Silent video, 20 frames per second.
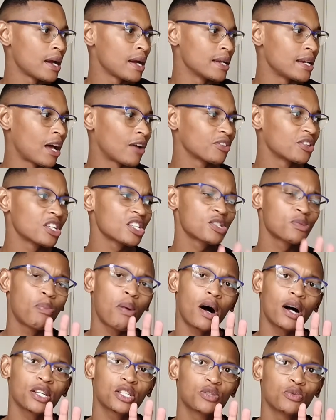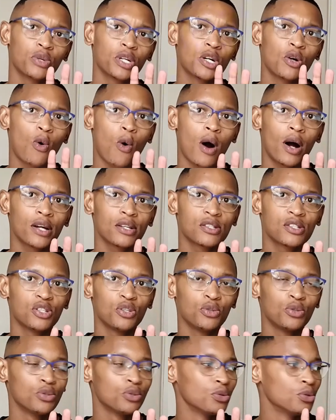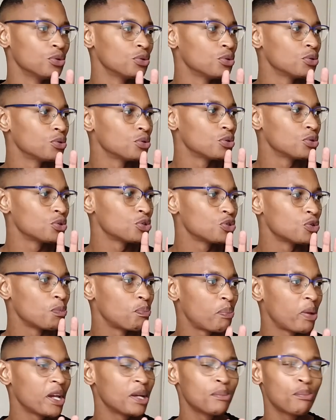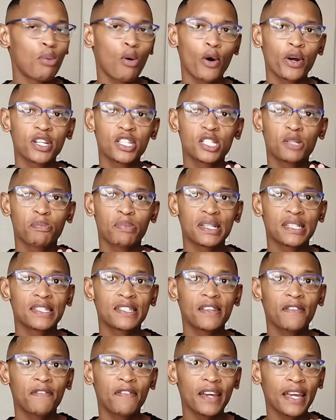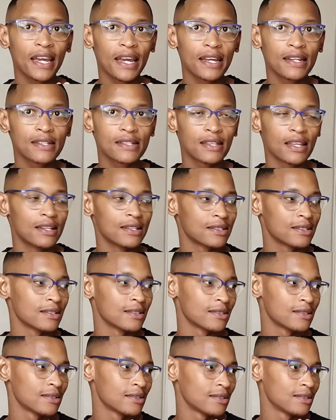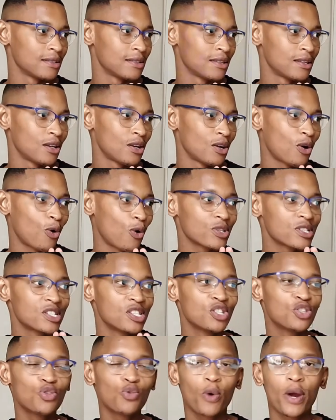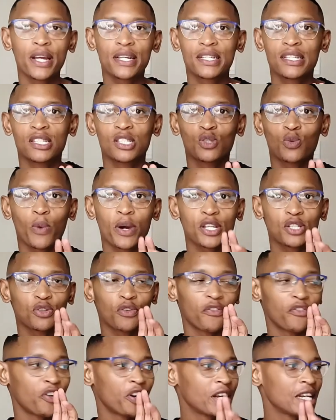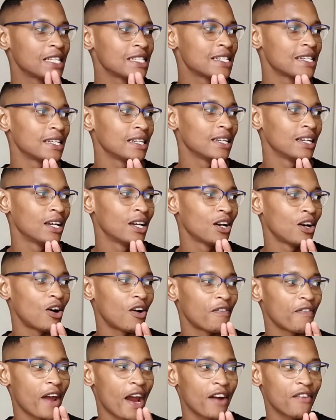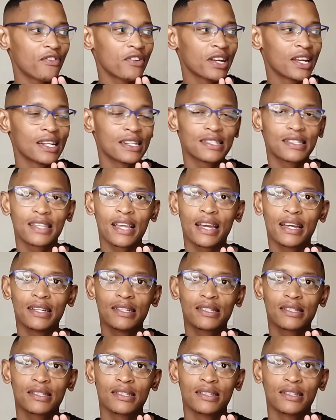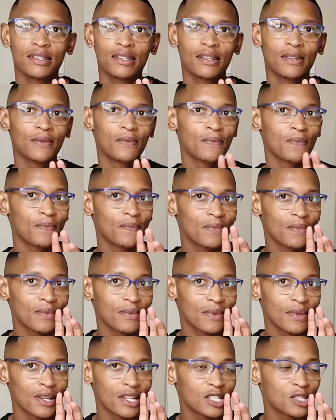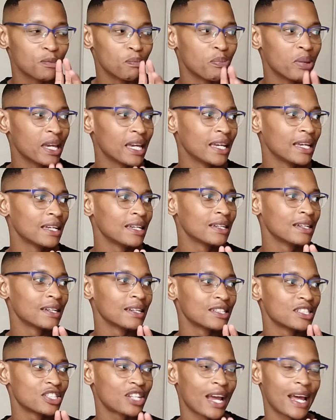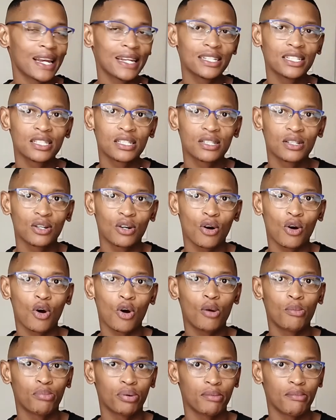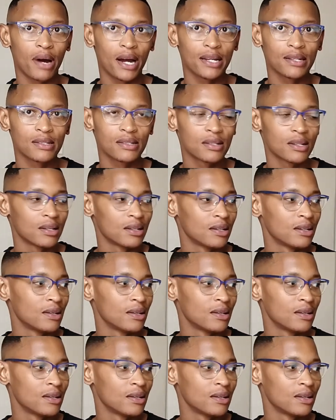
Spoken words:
Now, this part requires you to pinpoint specific instances or situations where sovereignty of African states is being challenged or compromised.